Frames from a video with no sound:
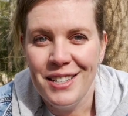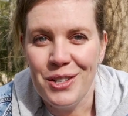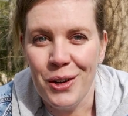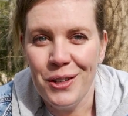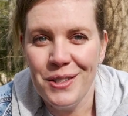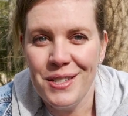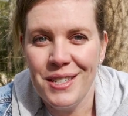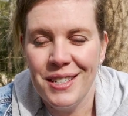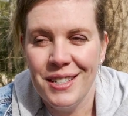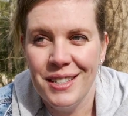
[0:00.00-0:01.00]

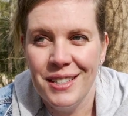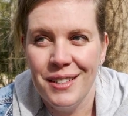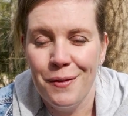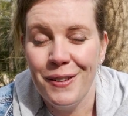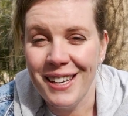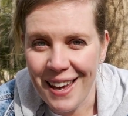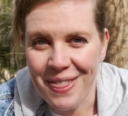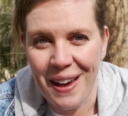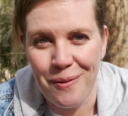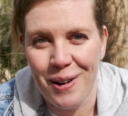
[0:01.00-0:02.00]
Don't forget
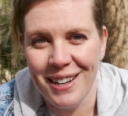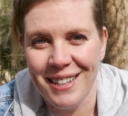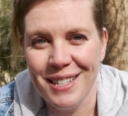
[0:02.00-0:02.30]
that one.